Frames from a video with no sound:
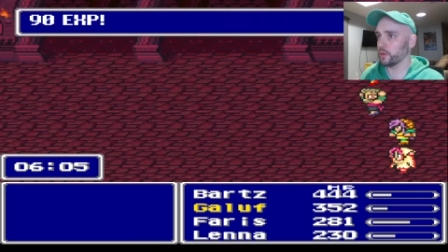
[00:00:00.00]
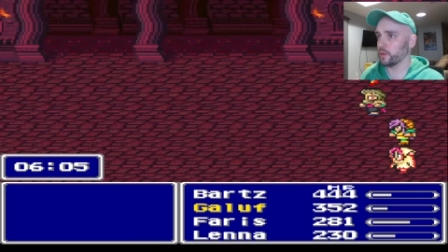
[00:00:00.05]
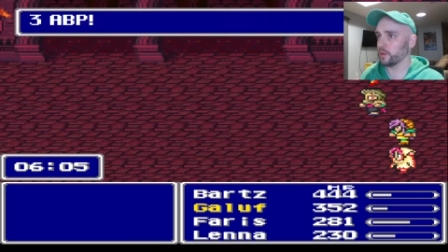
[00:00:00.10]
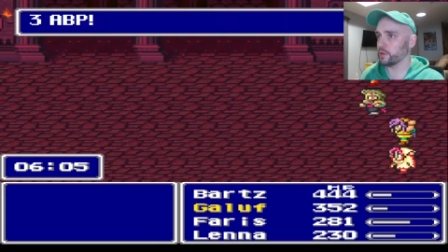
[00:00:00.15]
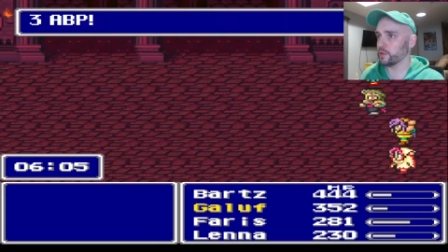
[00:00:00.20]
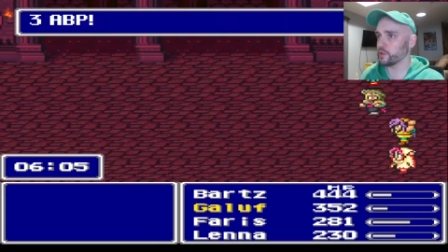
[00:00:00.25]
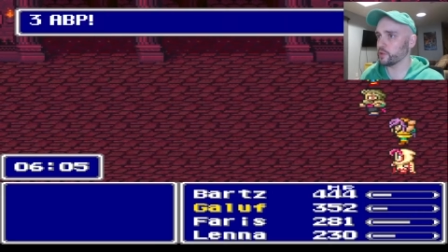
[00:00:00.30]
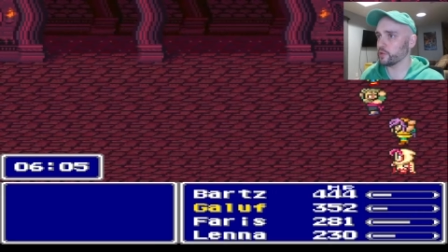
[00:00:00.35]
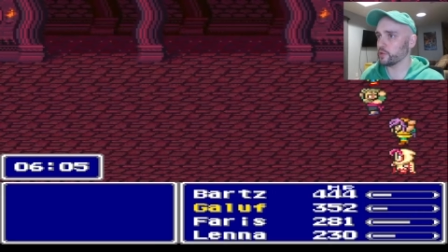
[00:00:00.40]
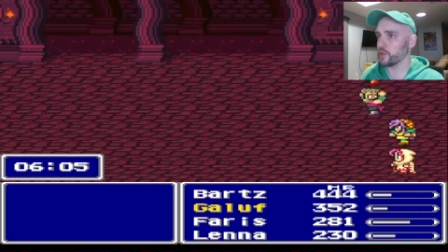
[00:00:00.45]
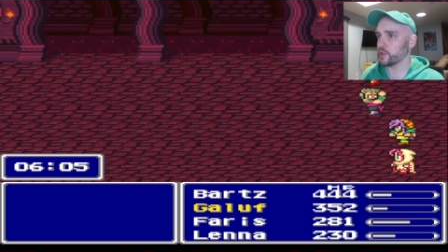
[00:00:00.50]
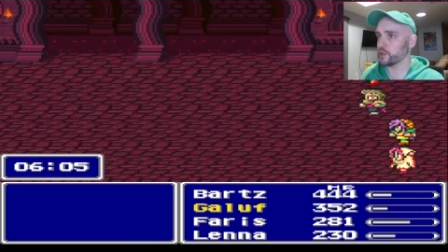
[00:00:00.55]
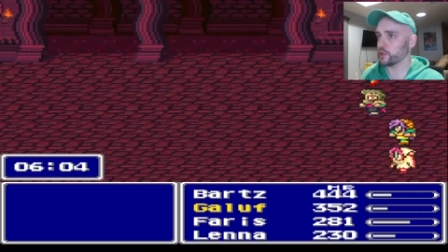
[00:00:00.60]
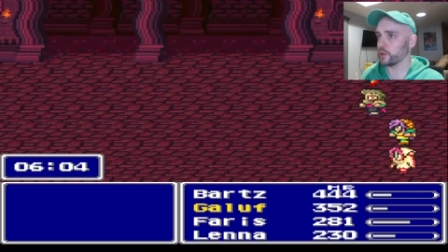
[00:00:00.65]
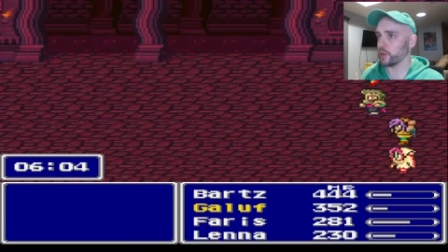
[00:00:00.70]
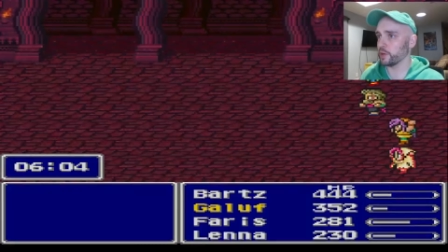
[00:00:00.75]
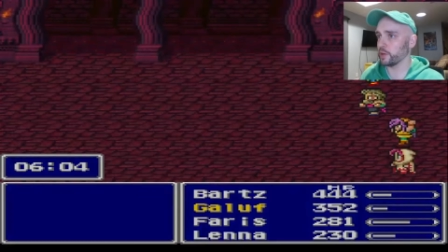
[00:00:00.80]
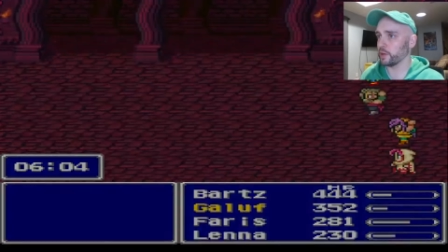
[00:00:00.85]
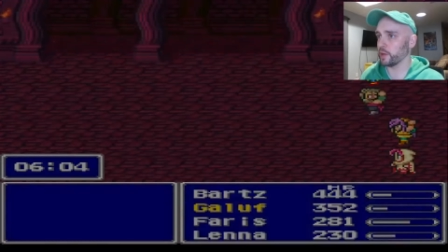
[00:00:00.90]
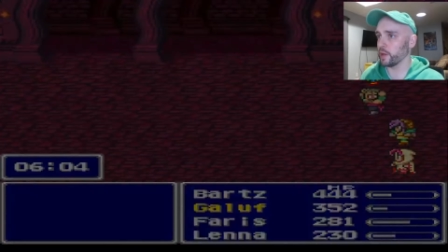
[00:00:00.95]
There's
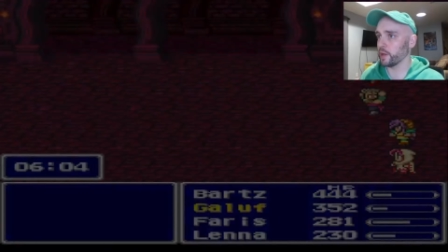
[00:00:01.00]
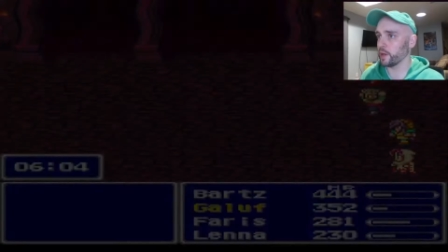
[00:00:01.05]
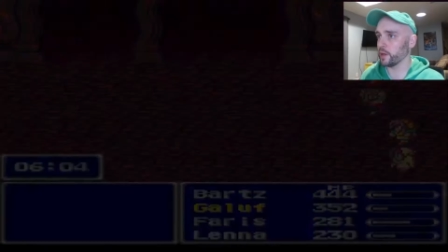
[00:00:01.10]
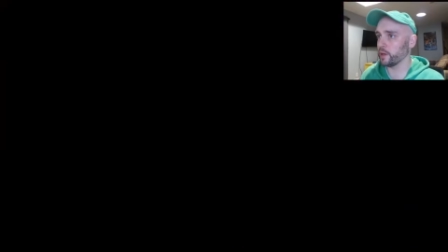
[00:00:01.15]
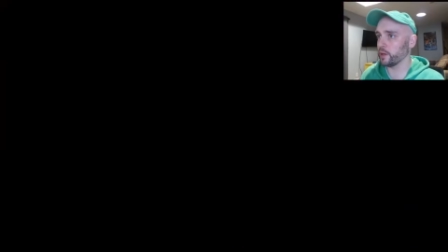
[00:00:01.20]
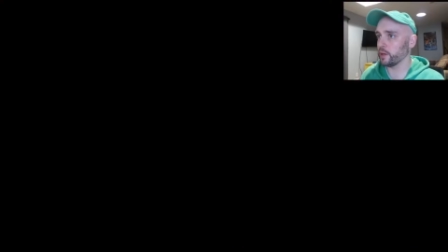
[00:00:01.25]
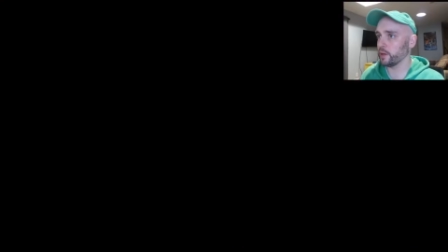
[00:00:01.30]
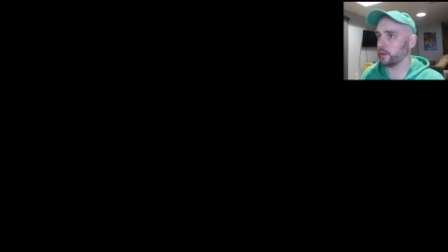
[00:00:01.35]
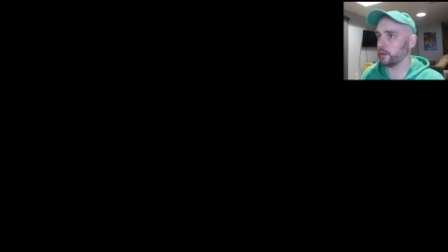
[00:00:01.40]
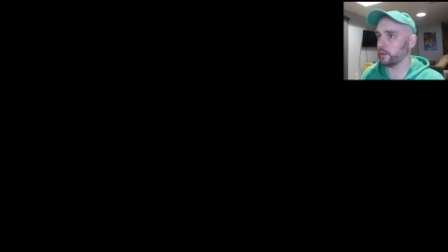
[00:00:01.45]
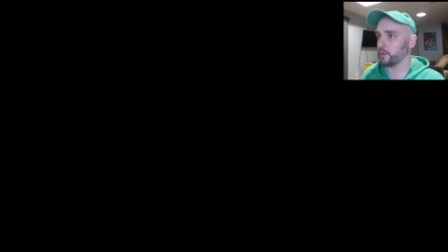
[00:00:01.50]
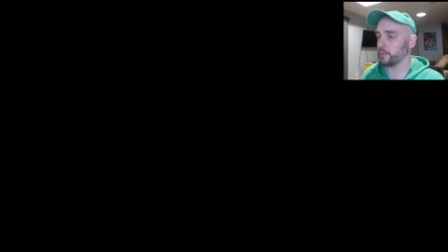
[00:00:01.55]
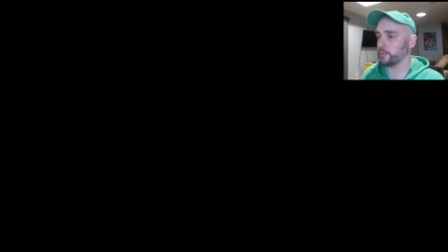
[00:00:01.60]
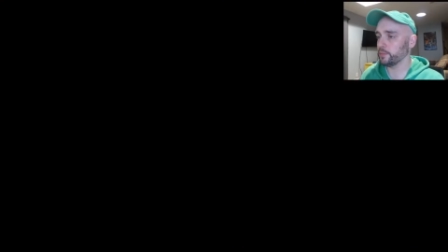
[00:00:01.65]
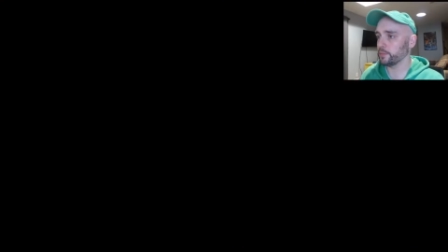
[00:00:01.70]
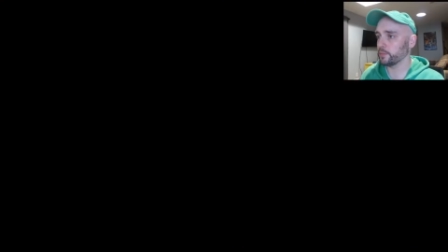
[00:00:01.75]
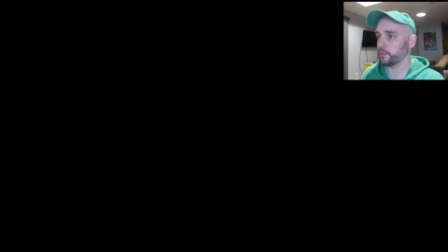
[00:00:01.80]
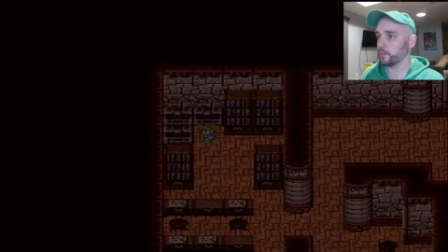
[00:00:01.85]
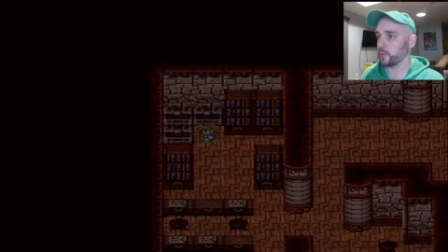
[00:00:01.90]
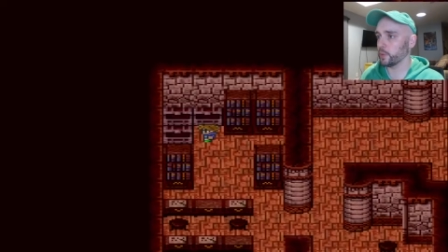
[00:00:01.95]
treasure on the line, you know?
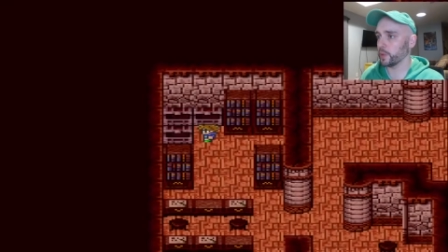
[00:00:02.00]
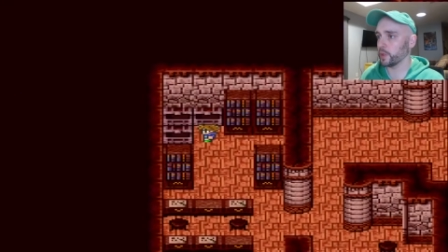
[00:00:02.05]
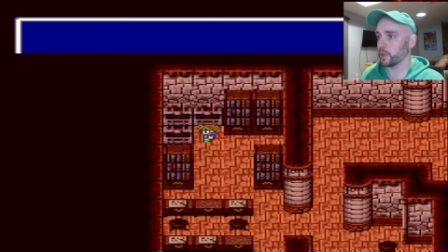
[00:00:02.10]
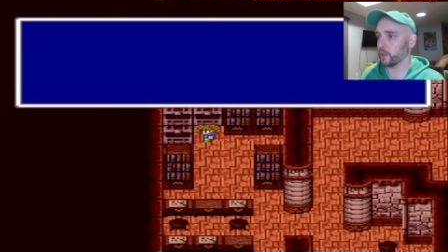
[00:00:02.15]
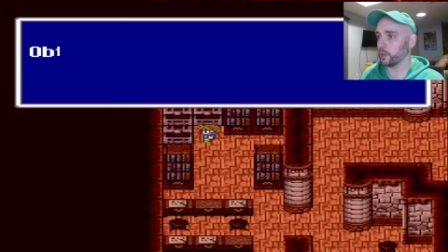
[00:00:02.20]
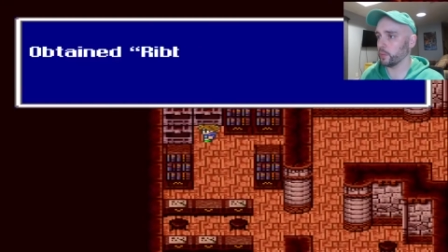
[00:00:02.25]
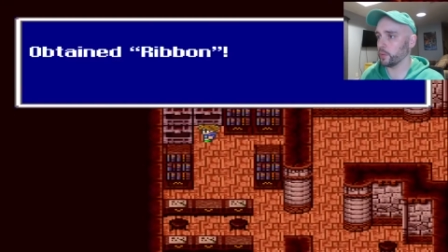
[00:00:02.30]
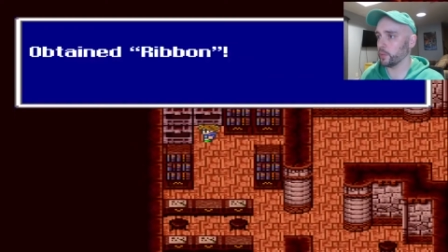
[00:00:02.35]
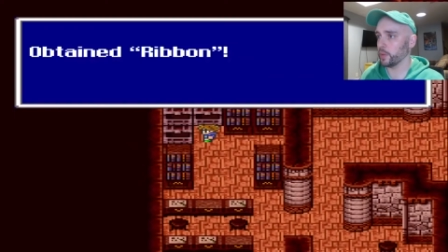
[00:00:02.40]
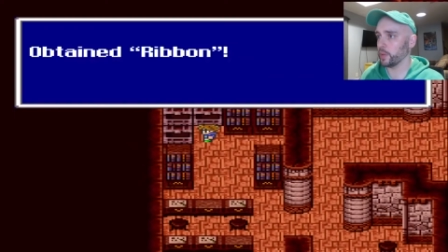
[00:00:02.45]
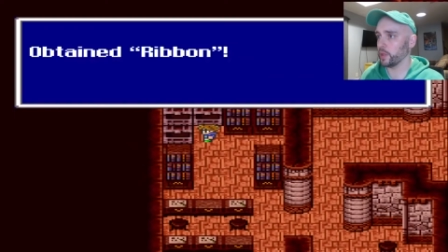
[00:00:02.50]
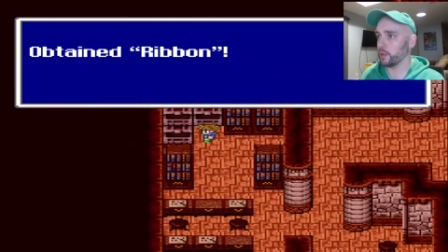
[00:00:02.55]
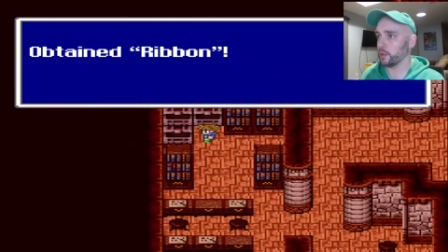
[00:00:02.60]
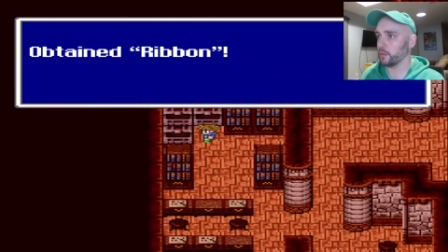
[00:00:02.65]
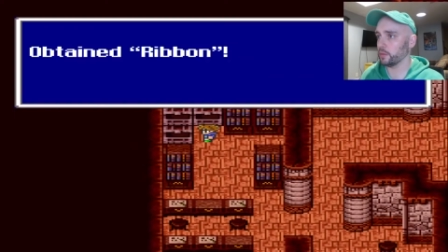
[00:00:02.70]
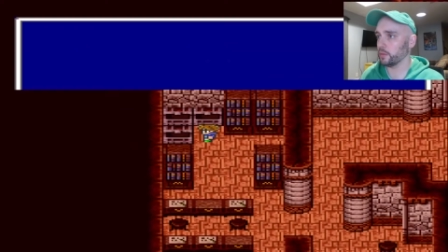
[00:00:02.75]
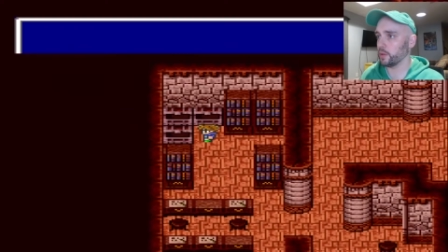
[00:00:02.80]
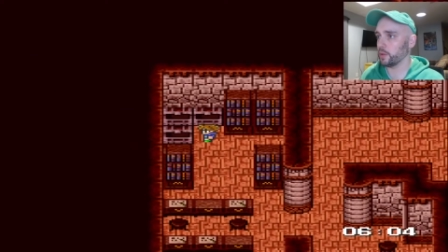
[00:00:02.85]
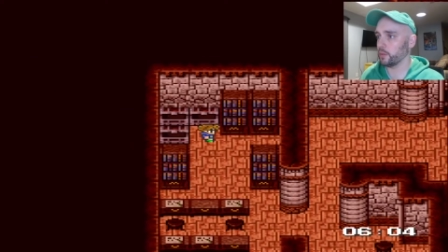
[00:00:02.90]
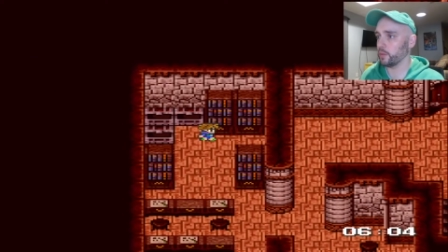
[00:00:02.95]
What do we get? What do we get?
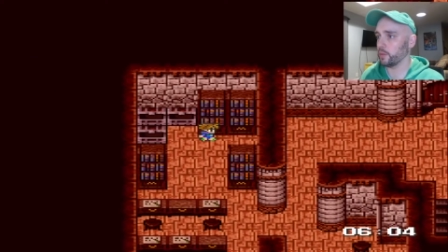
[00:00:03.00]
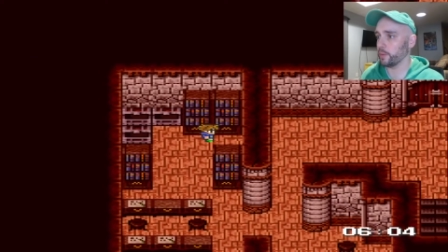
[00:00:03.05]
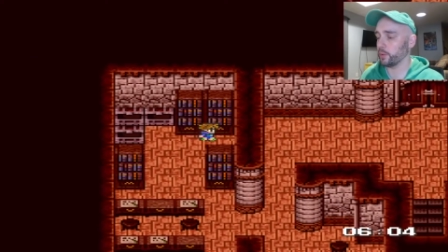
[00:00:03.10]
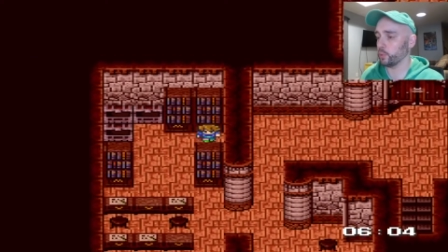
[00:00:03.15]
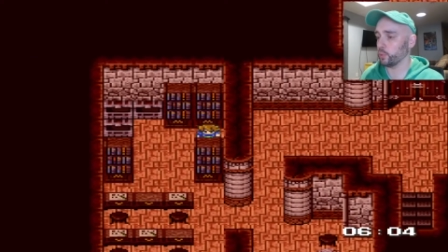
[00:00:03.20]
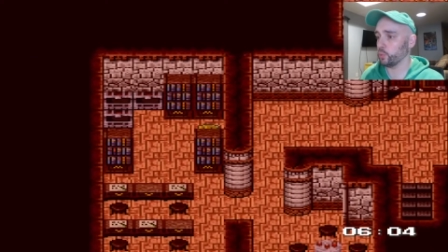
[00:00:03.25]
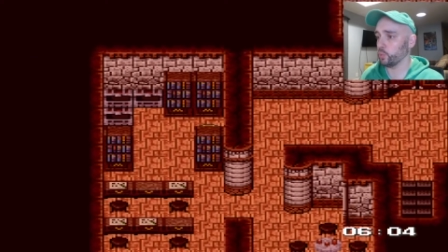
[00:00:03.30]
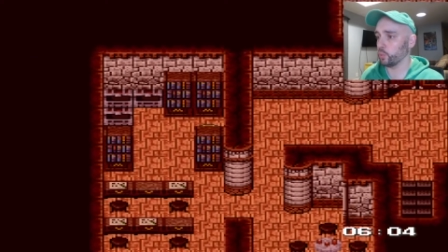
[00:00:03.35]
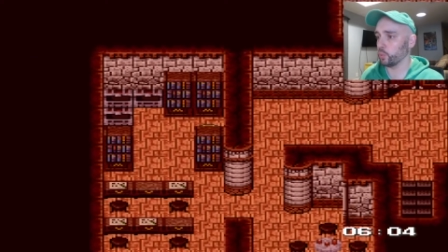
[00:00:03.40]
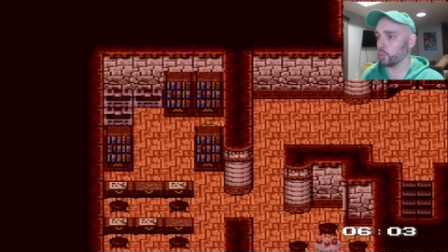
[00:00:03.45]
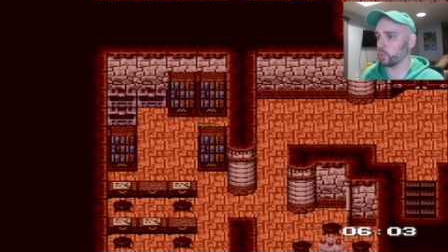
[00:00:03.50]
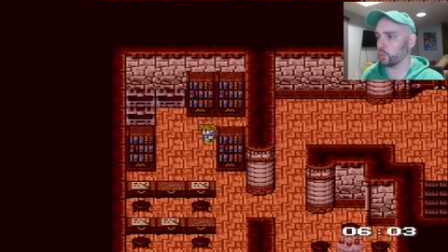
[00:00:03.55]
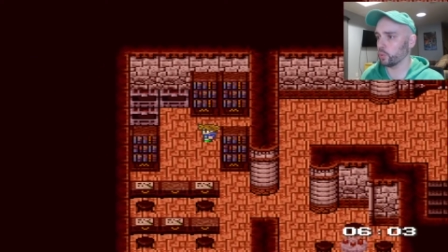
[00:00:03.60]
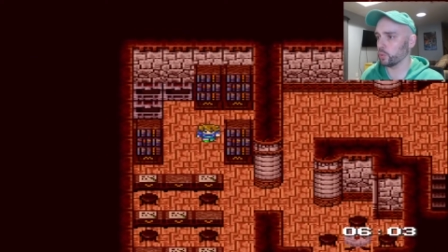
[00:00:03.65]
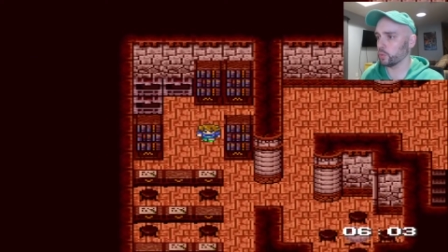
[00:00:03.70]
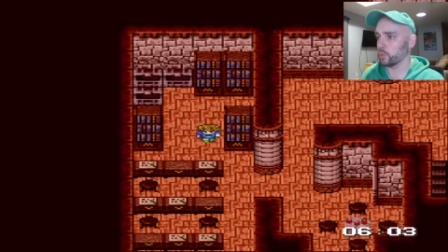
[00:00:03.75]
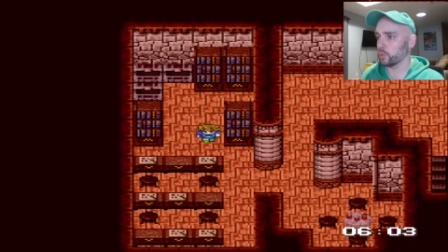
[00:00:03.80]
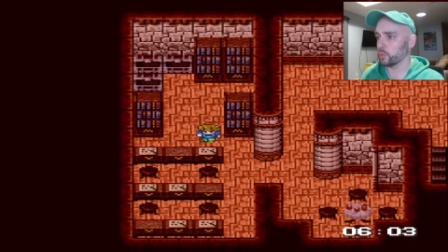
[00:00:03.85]
A ribbon. Ooh.